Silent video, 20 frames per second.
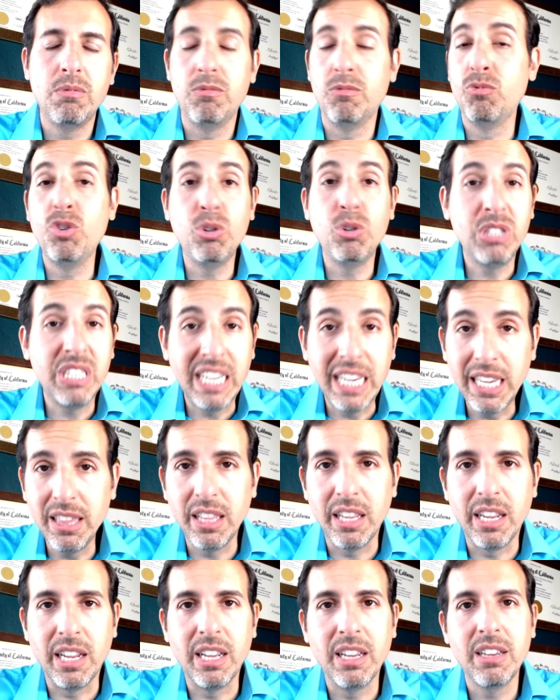
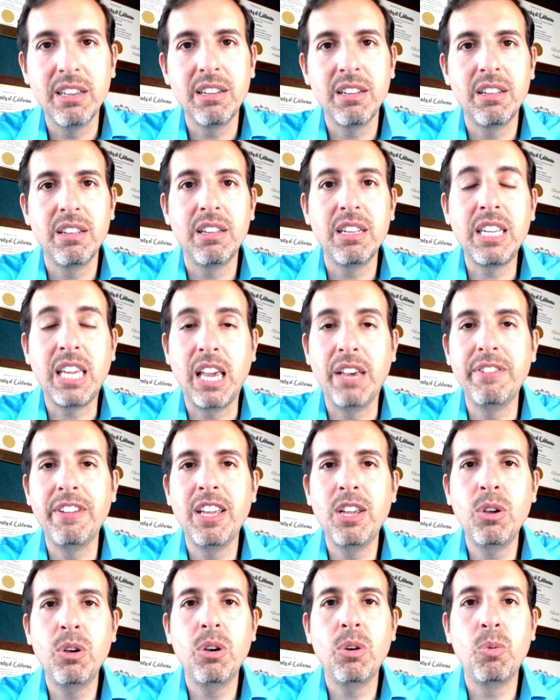routinely
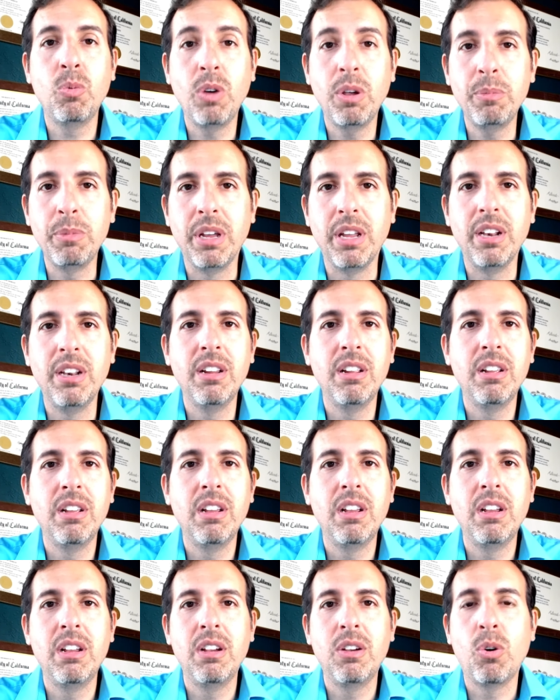giving women
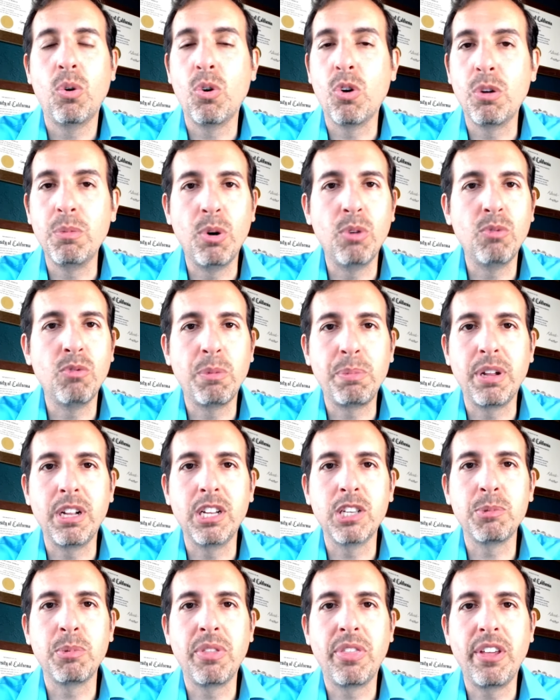hormone
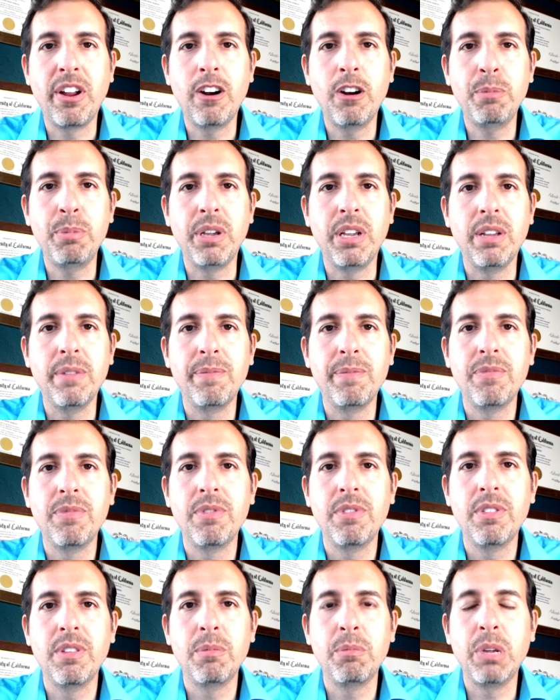replacement therapy
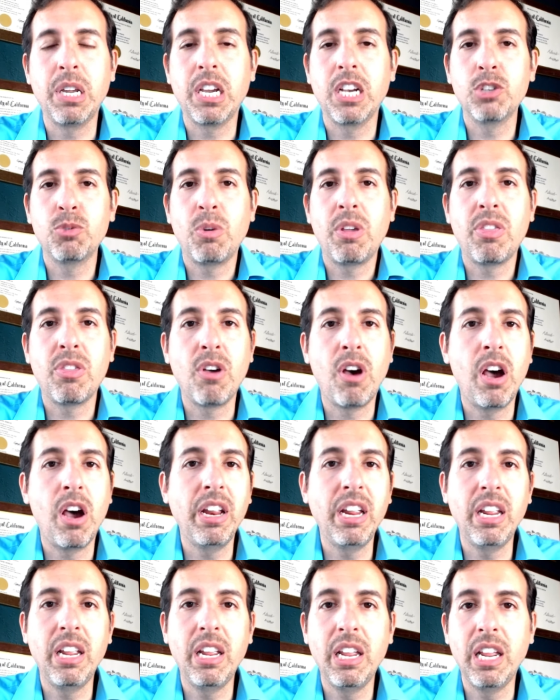because we
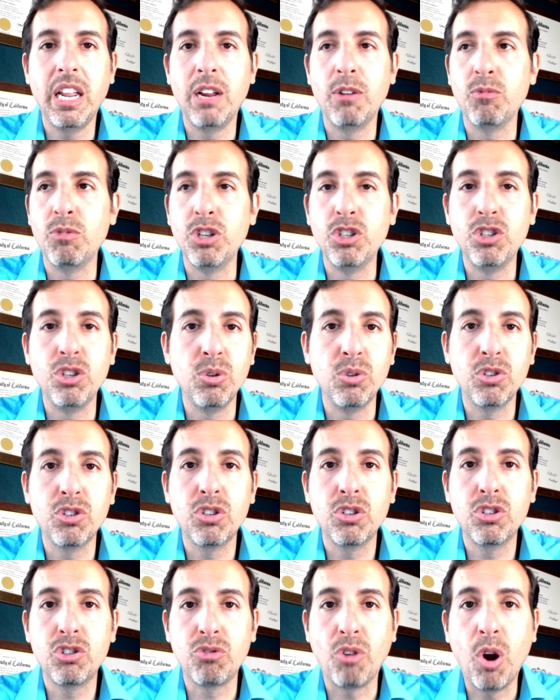thought it reduced
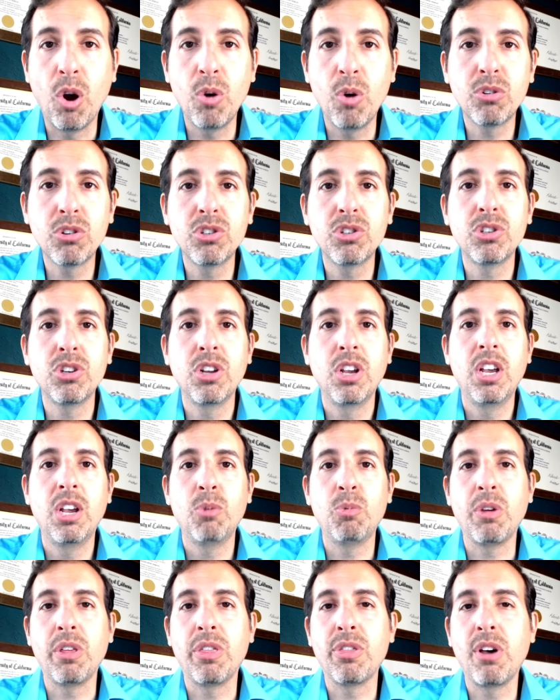strokes.
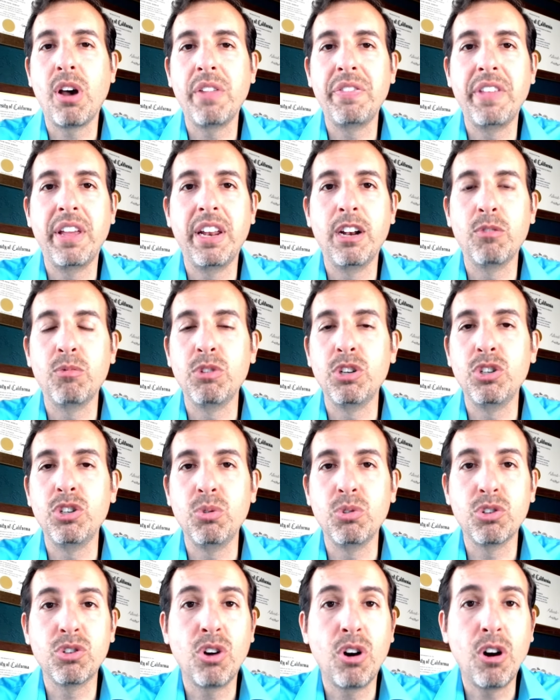We thought that it
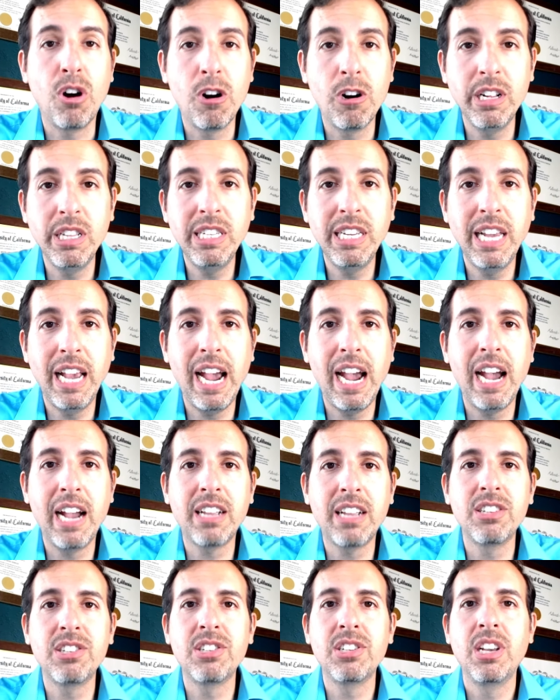reduced heart
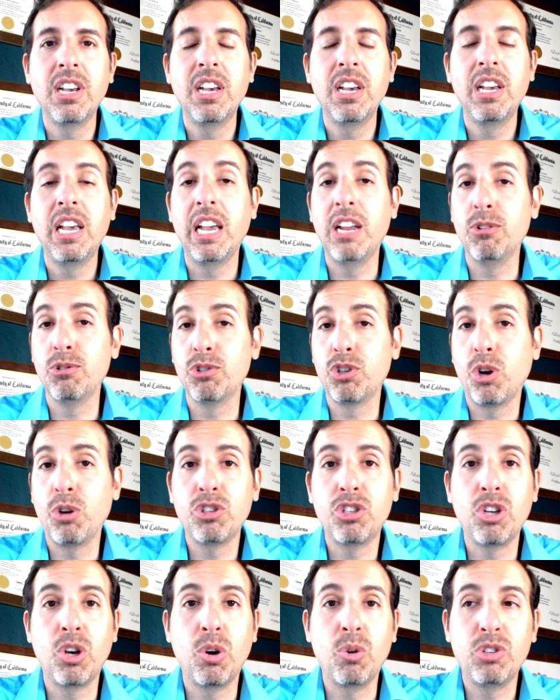attacks. It was
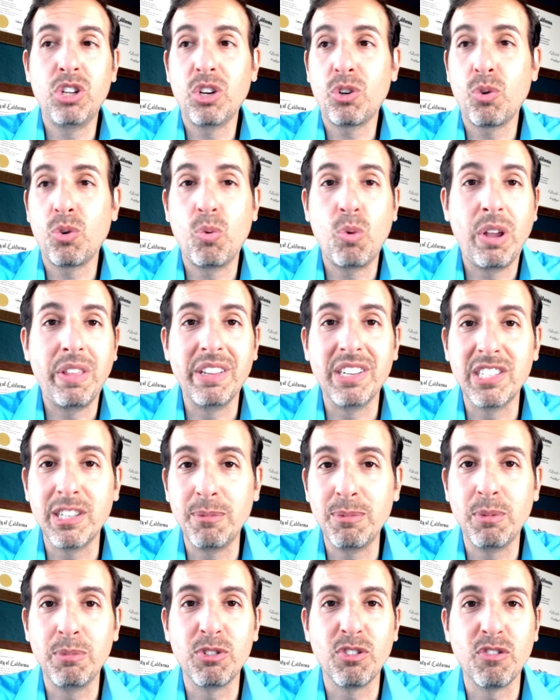also, it took away the
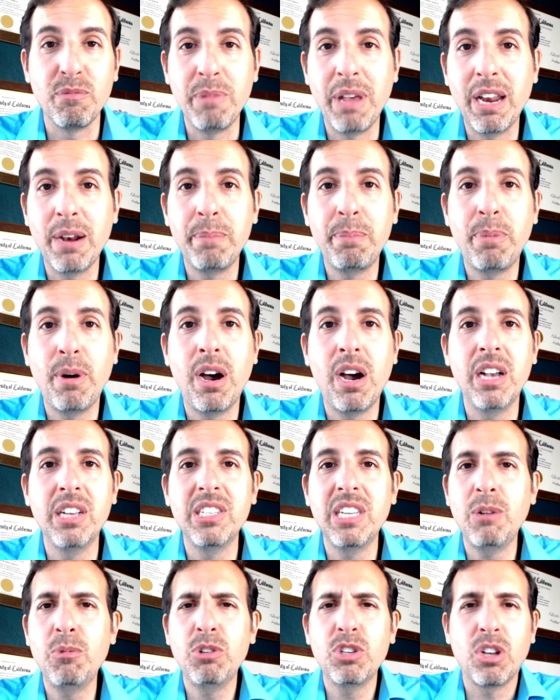symptoms of
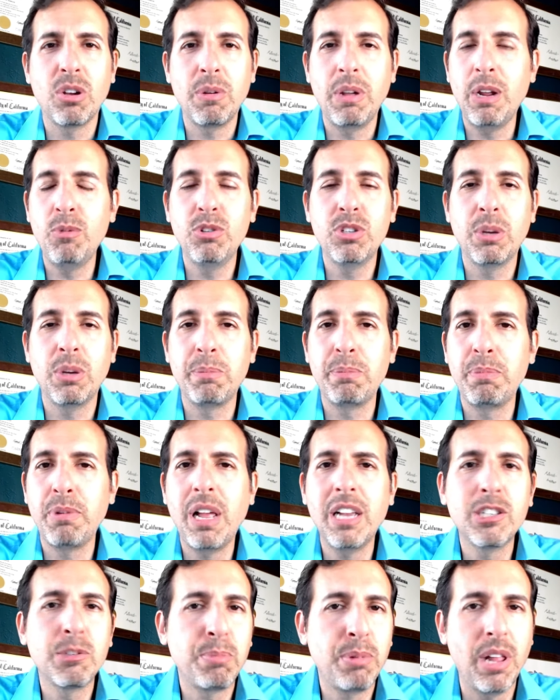menopause. It was a, it was a
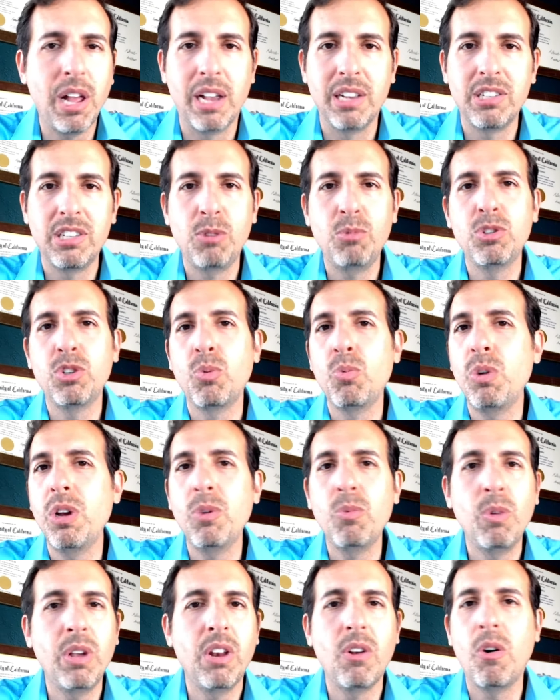plus plus. It was a
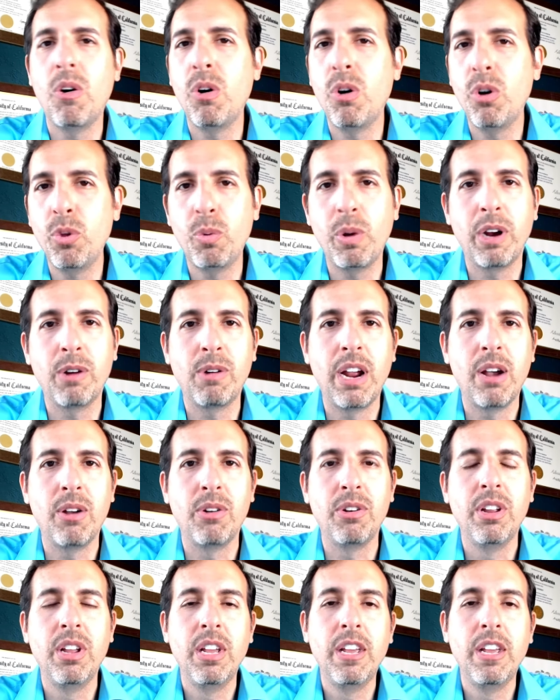win-win all the way around.